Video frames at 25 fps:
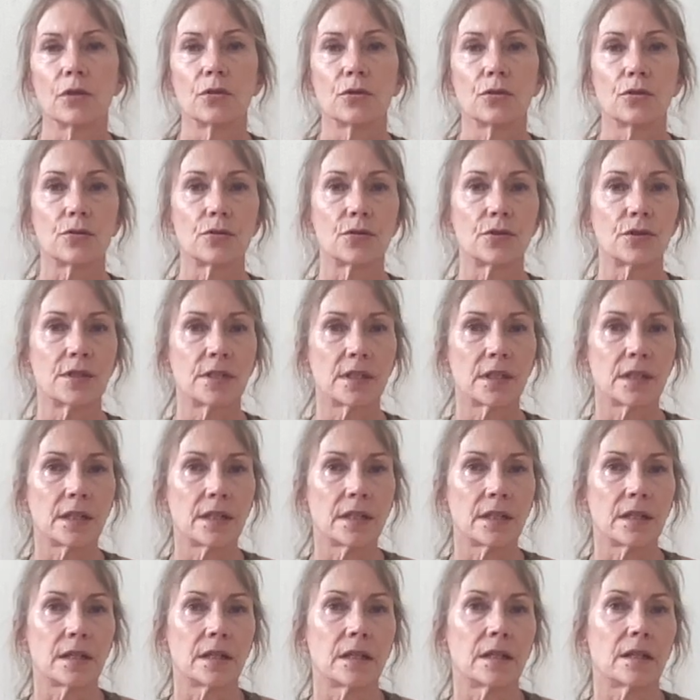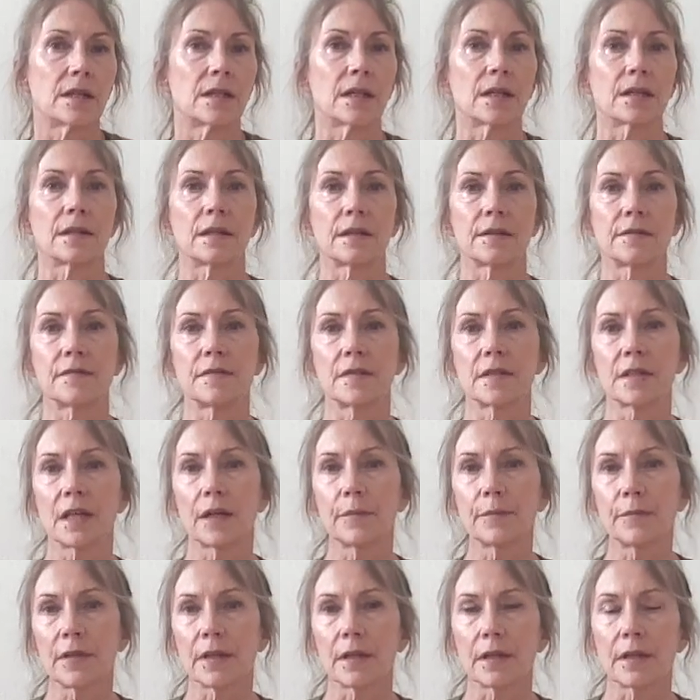to see that if
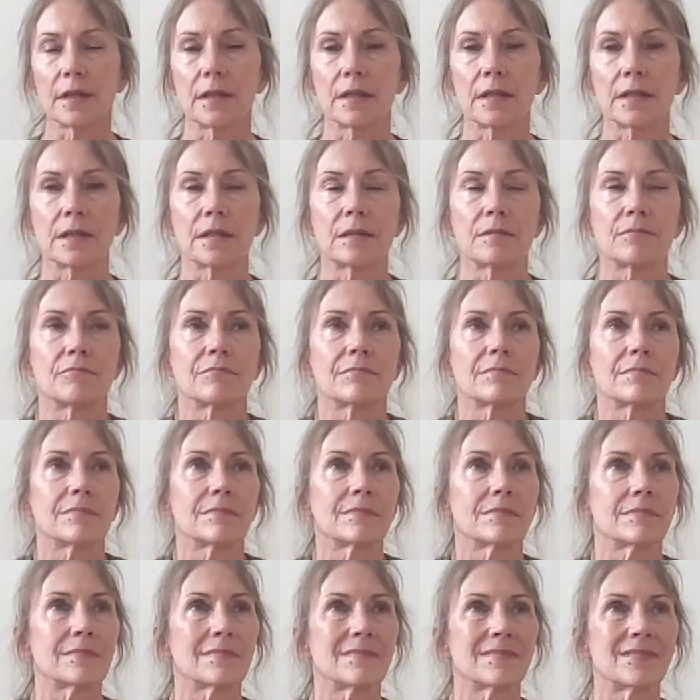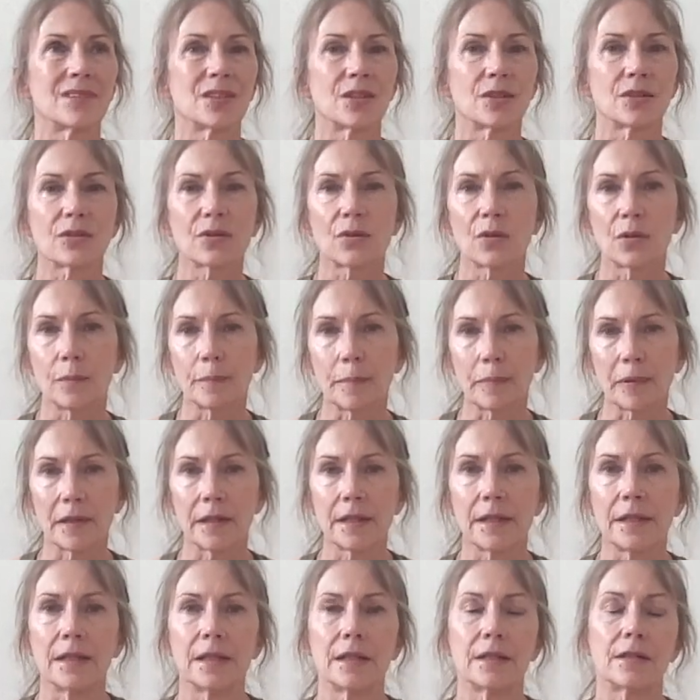something is not
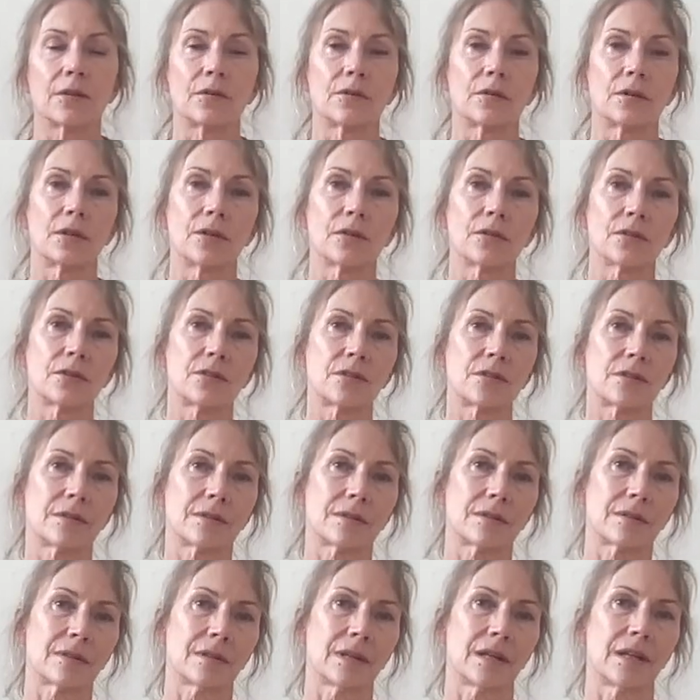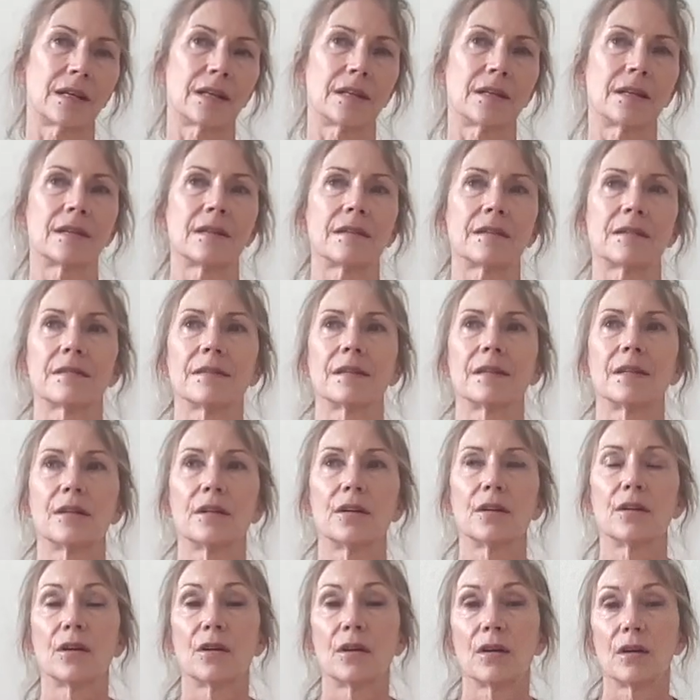complete or not like
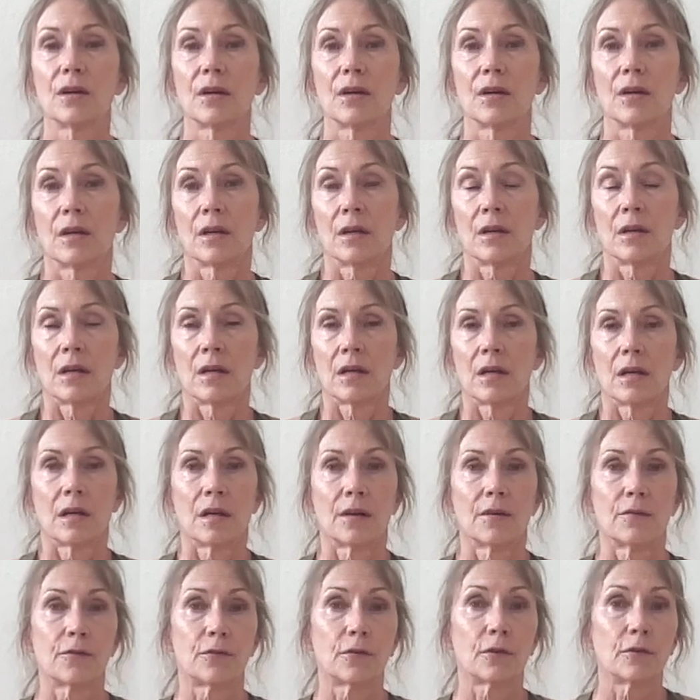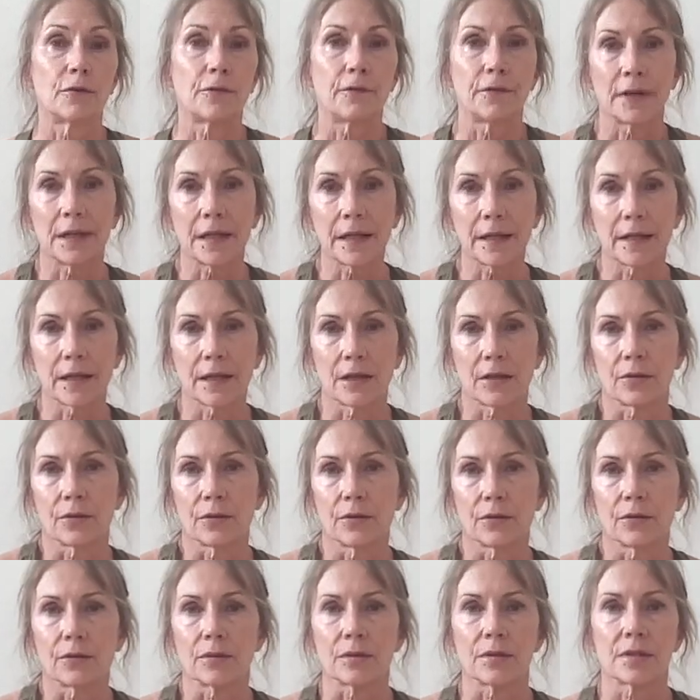fulfilling
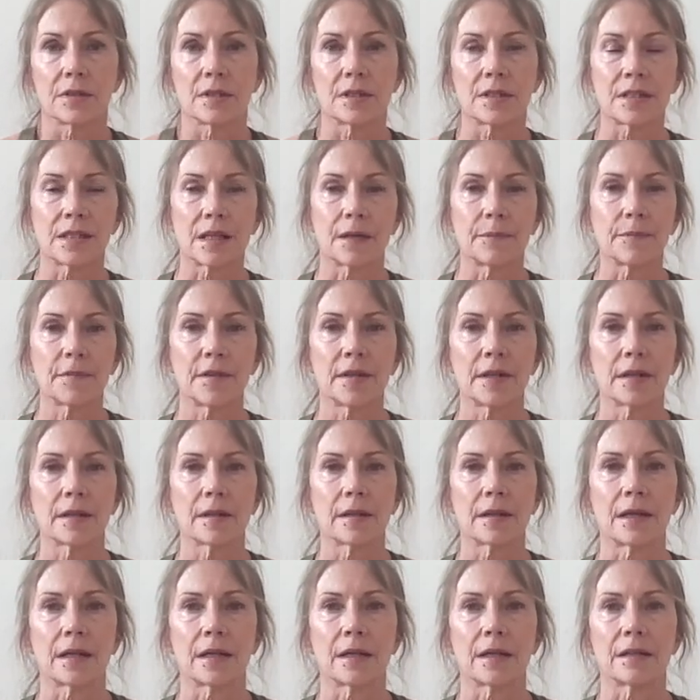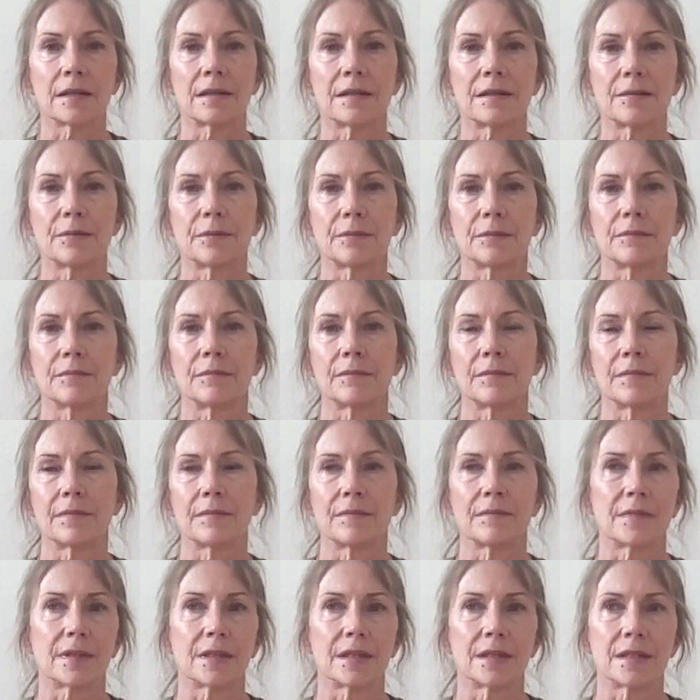you, something that
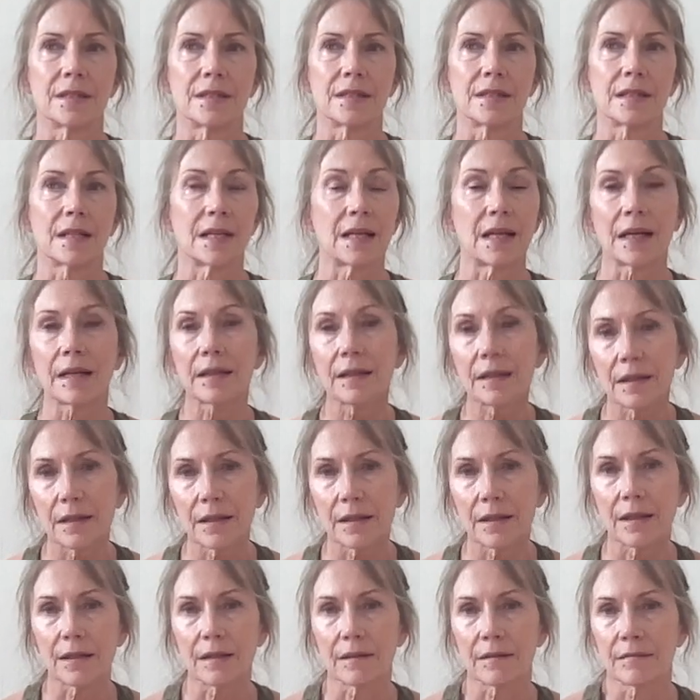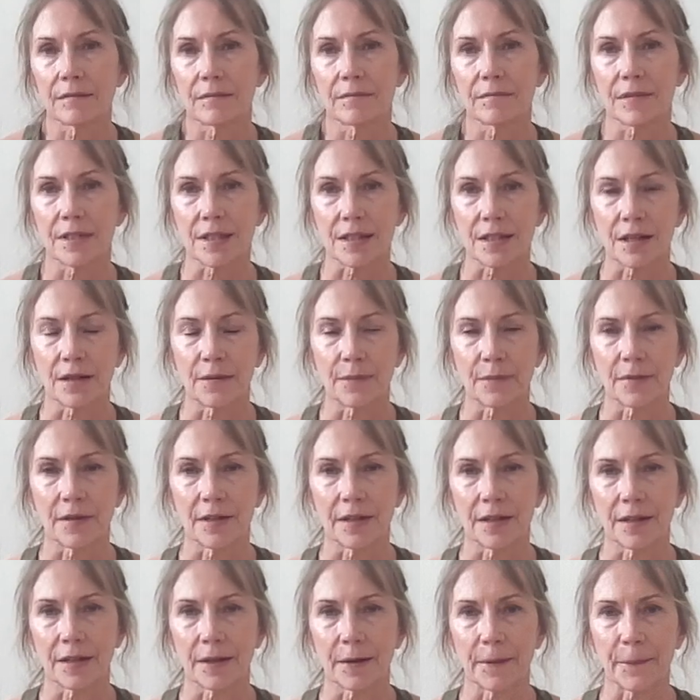is lacking
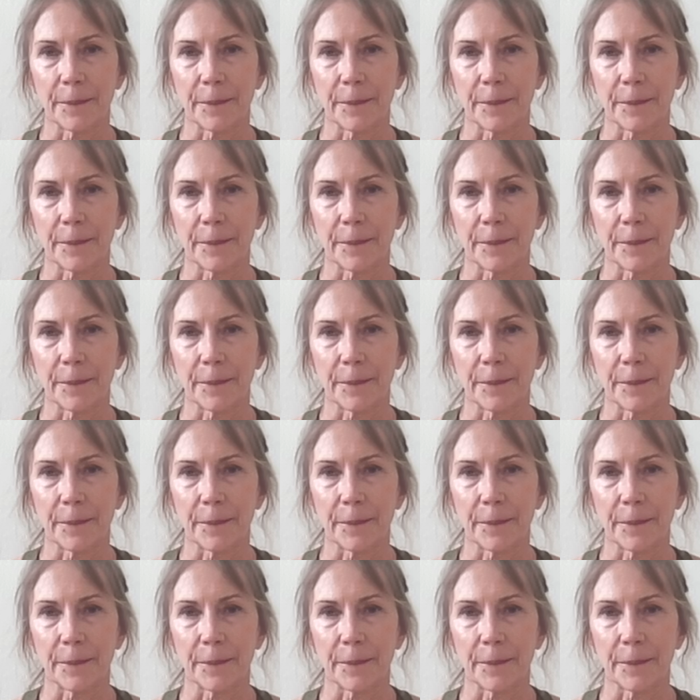something.